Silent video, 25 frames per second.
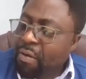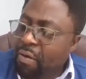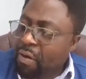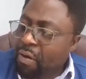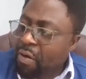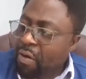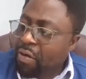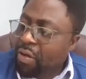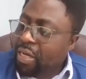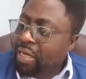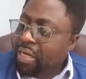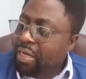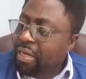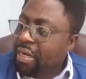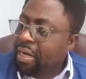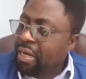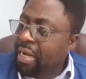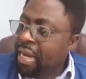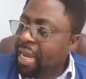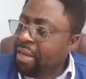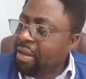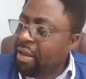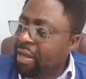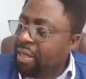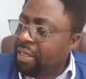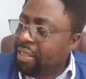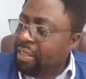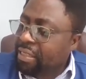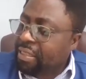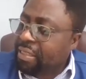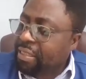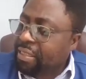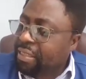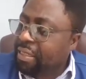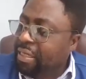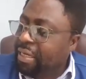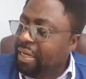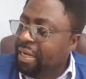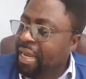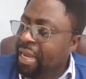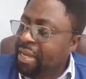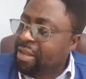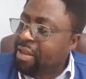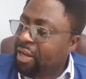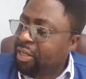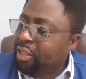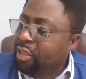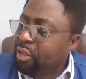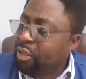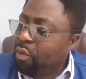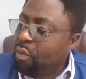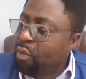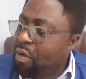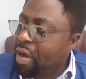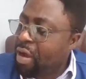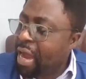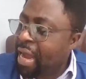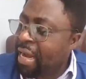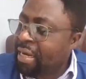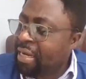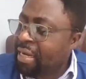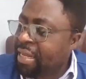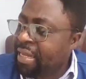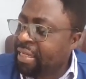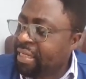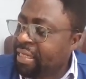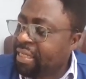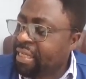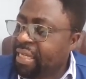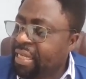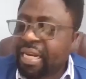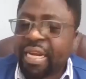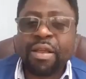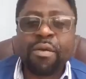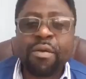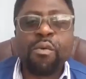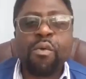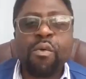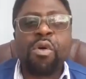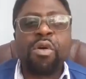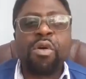Good. Let us look at these three